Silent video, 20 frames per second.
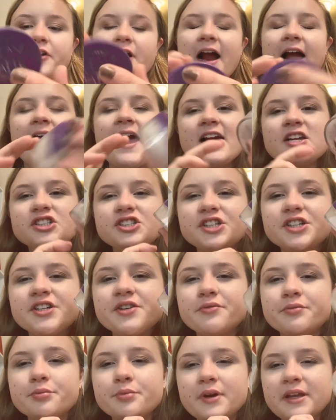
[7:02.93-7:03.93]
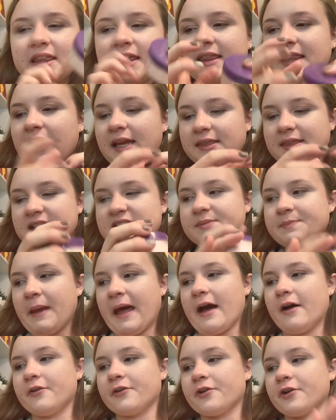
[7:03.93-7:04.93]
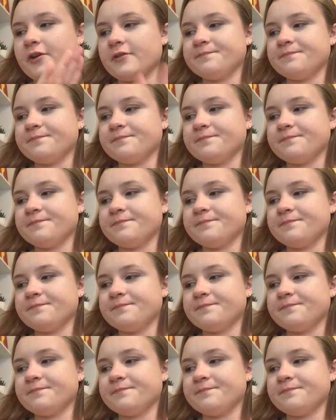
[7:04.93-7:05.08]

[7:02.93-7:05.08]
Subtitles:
I actually really like this powder.